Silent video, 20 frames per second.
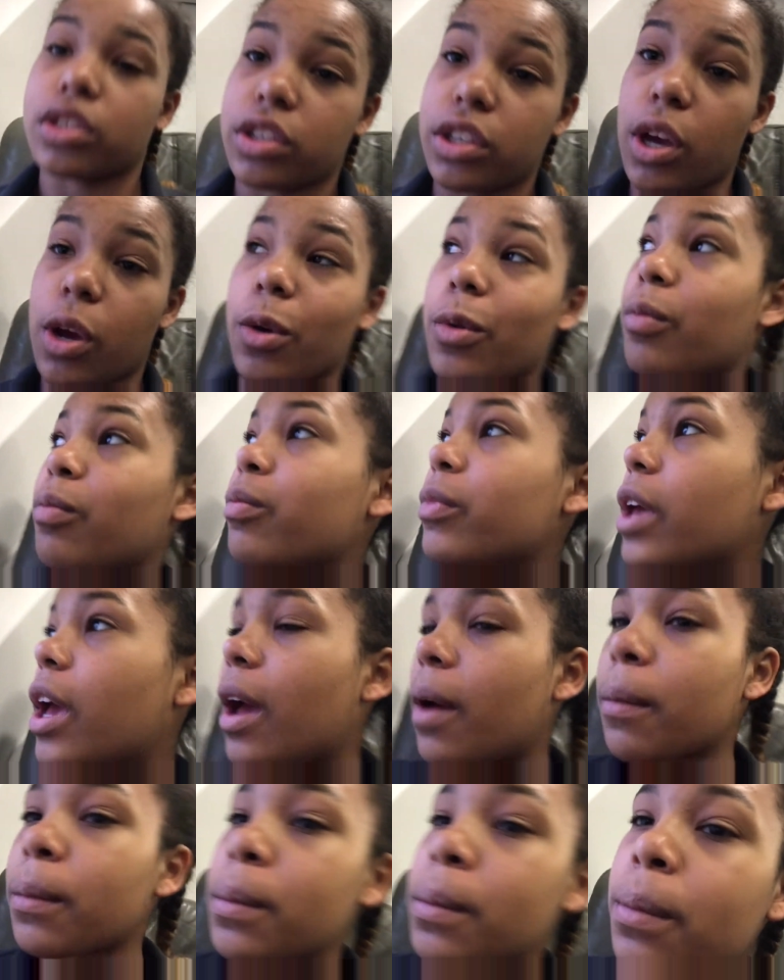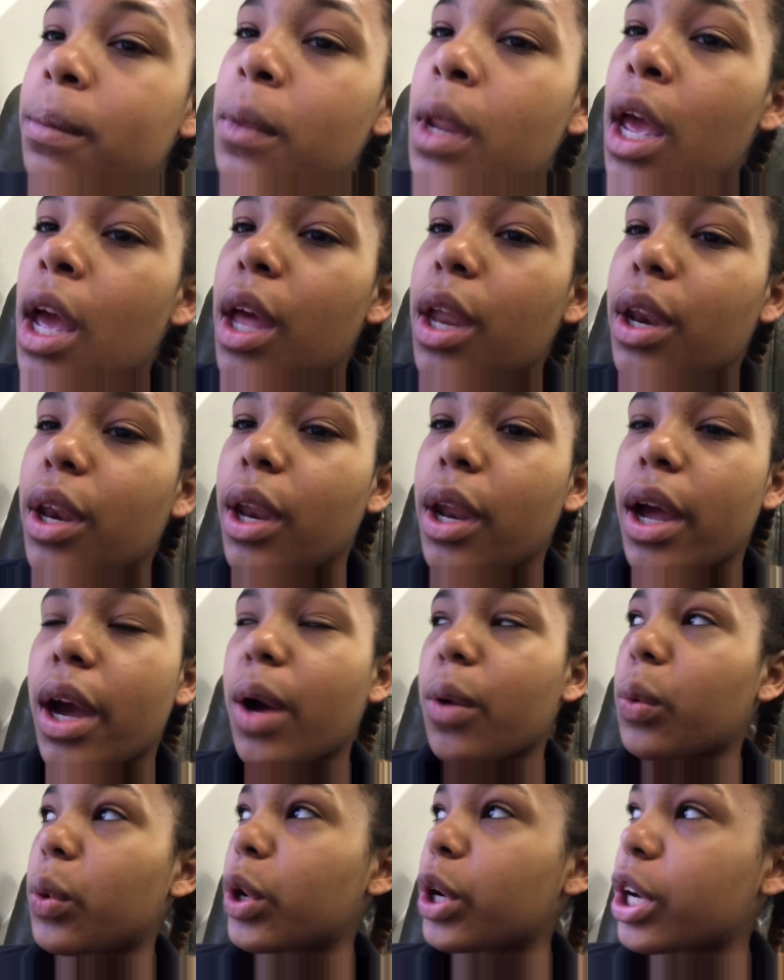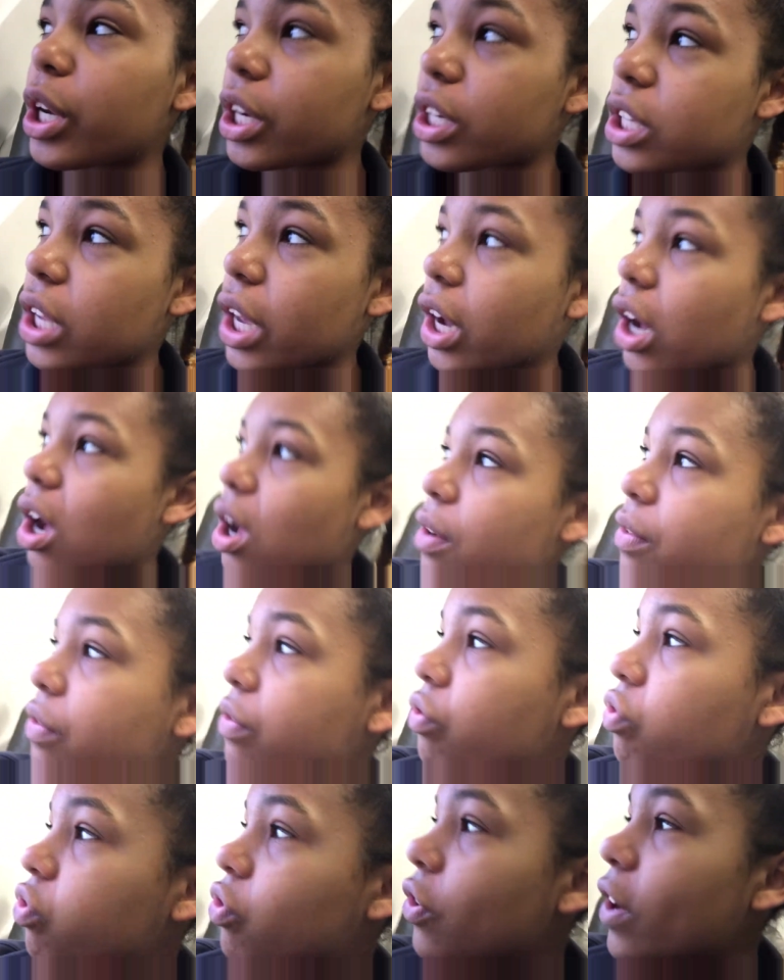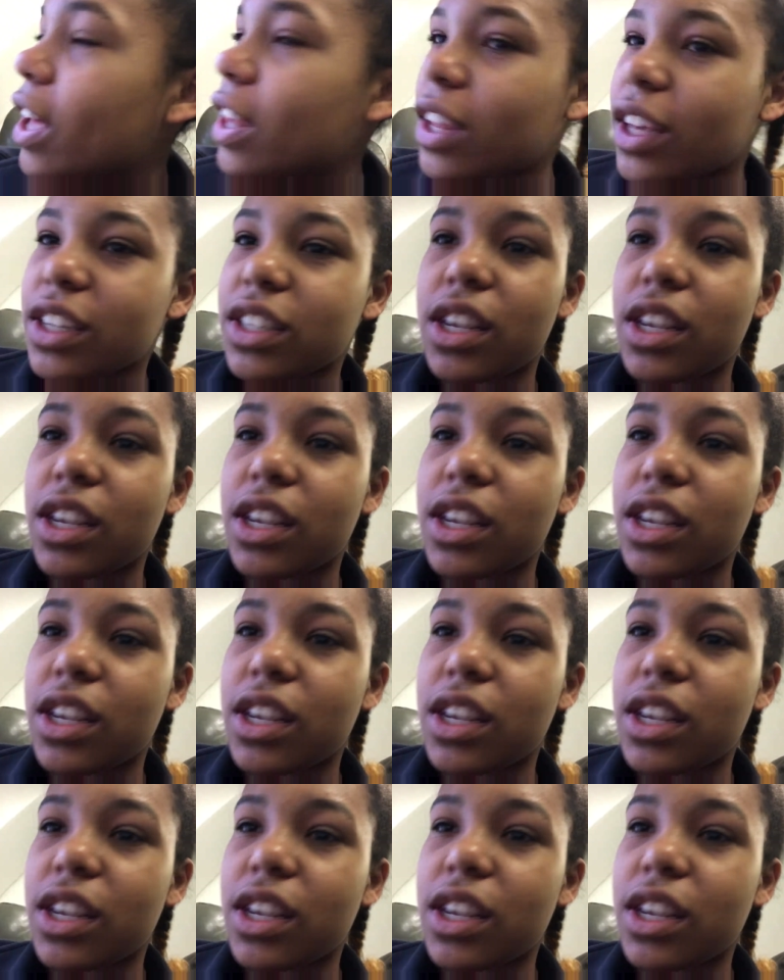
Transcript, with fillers: So, yeah. Now we're going to take off at like